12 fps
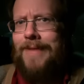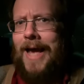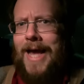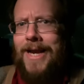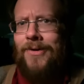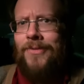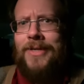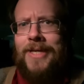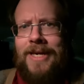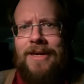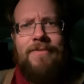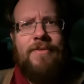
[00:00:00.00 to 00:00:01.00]
I don't
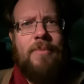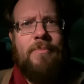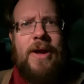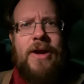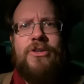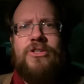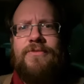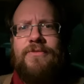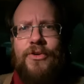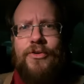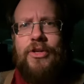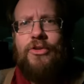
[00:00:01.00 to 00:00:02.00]
give a bear's
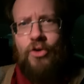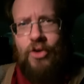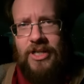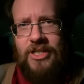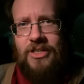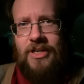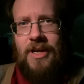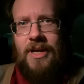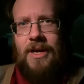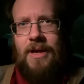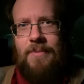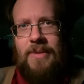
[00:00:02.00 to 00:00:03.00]
furry tookus,
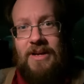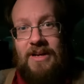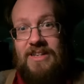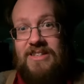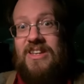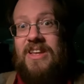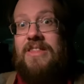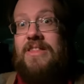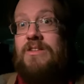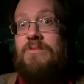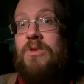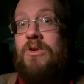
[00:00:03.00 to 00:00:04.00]
because
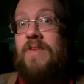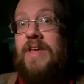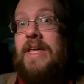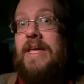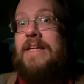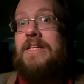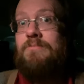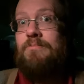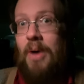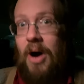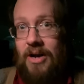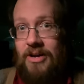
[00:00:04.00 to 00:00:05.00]
this movie is
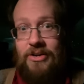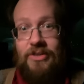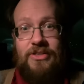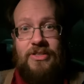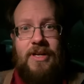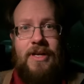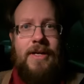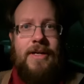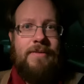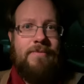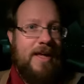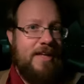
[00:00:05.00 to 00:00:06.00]
bonkers.
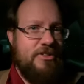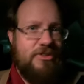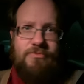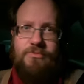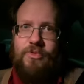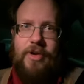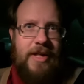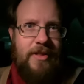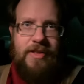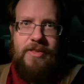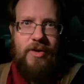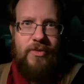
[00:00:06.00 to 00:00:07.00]
That's
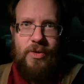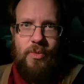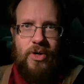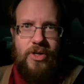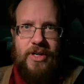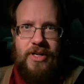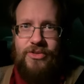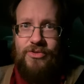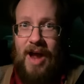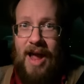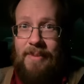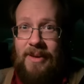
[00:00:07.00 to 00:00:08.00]
really the only word to
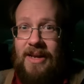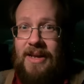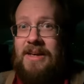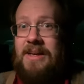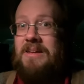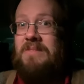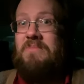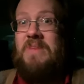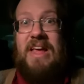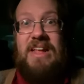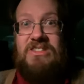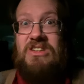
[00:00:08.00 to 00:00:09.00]
describe it.
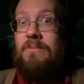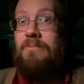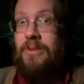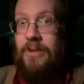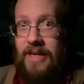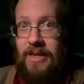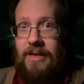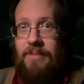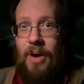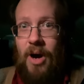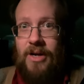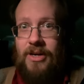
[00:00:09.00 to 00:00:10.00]
It's completely
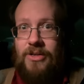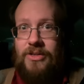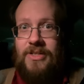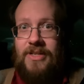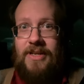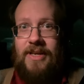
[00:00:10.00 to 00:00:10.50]
bonkers.